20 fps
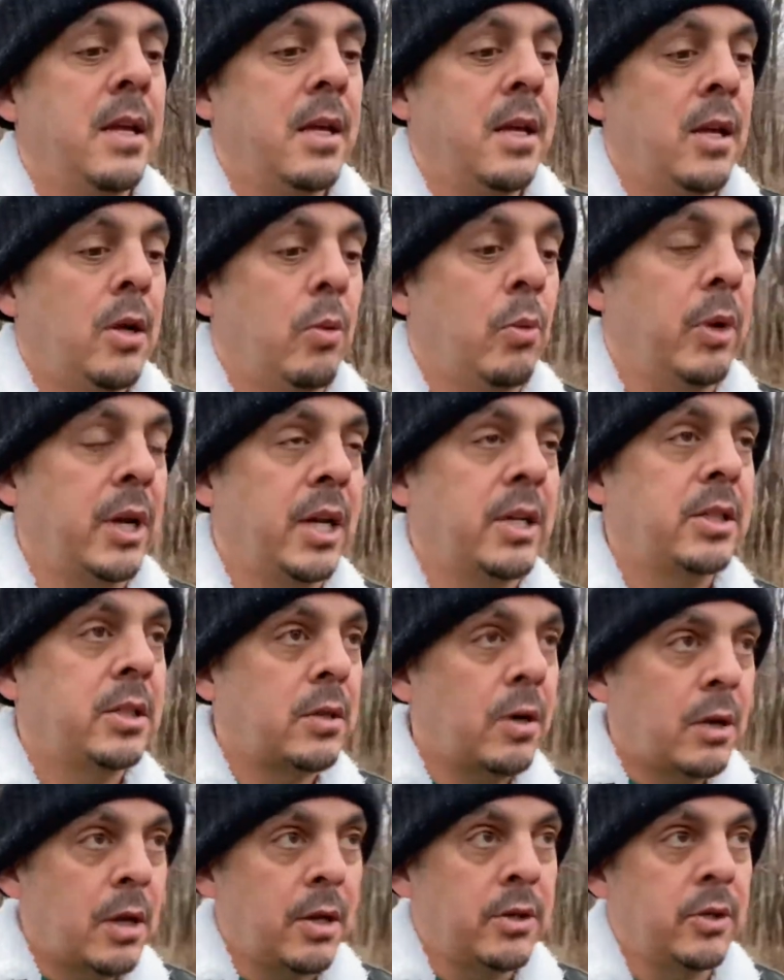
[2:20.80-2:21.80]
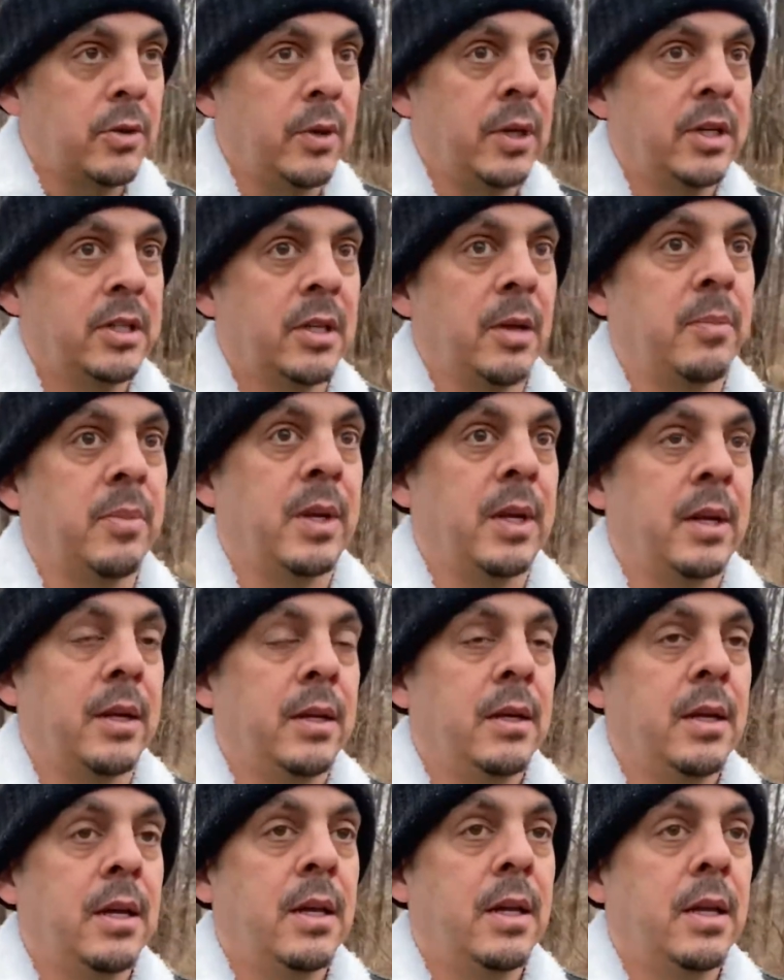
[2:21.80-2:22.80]
when I start out doing something,
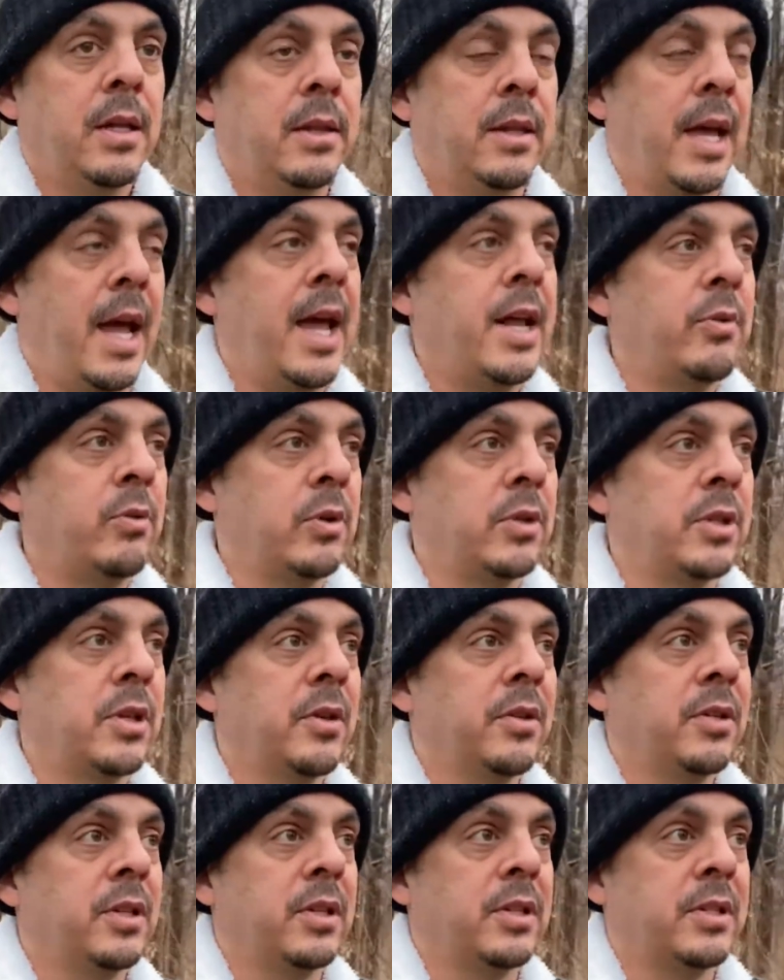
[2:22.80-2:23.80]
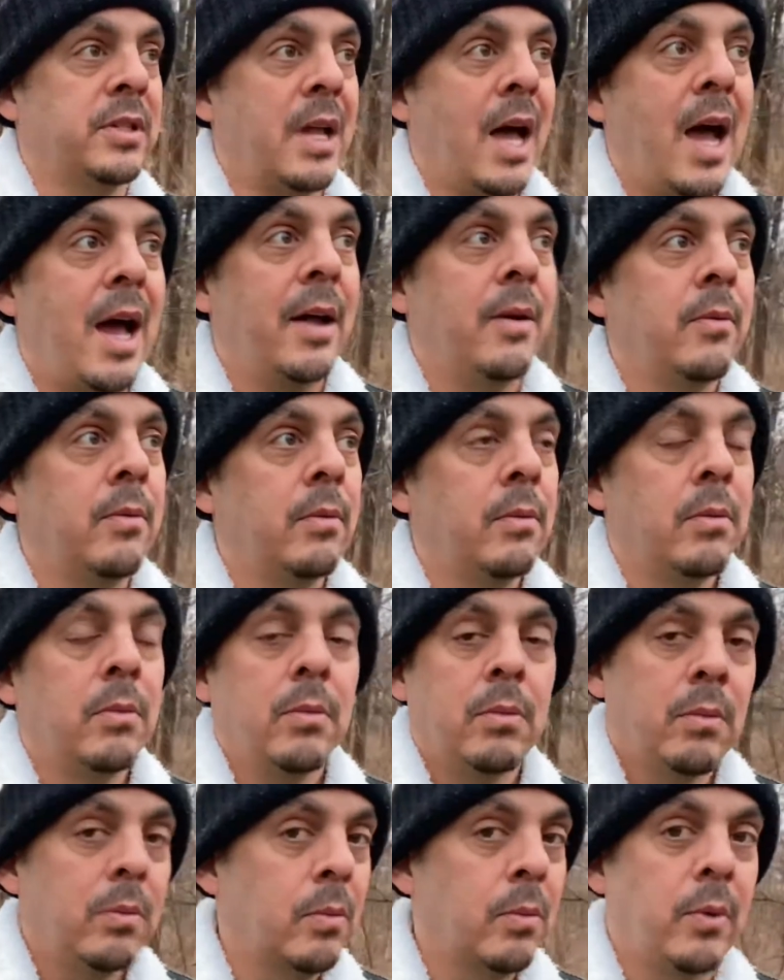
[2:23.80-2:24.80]
the end result is not
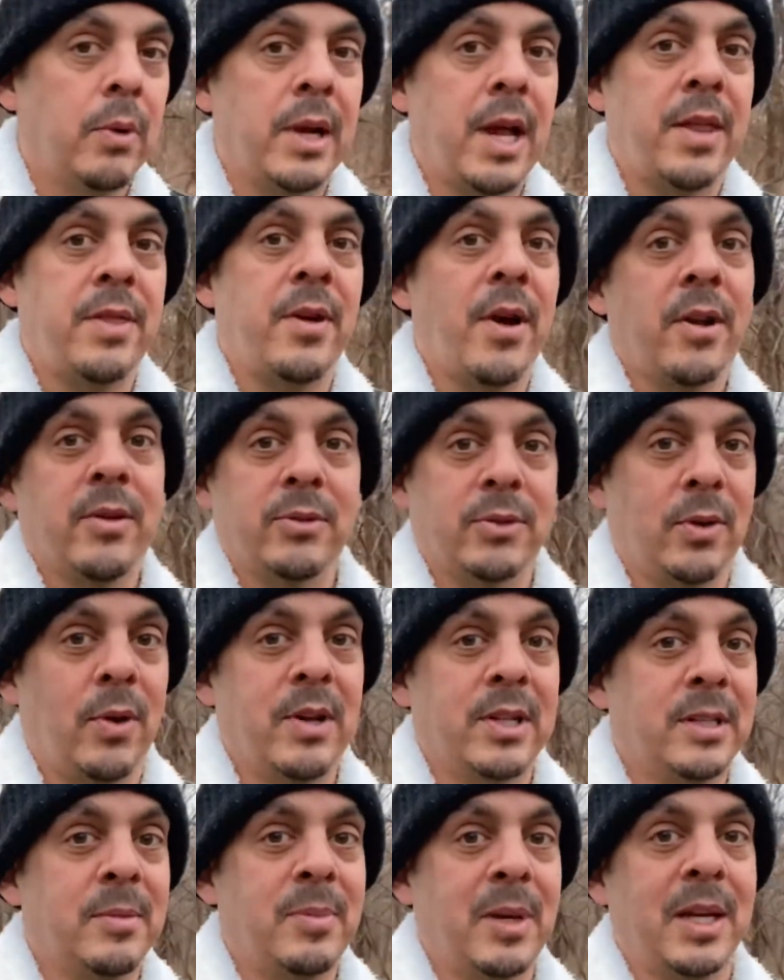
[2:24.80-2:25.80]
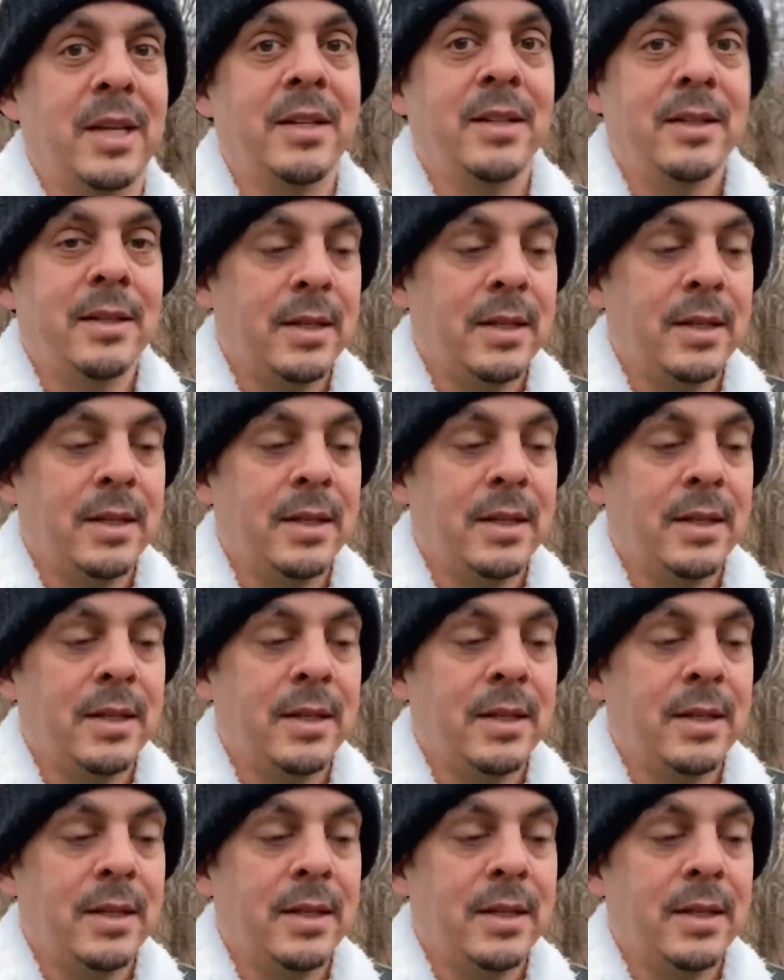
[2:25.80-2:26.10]
what I thought it was going to be.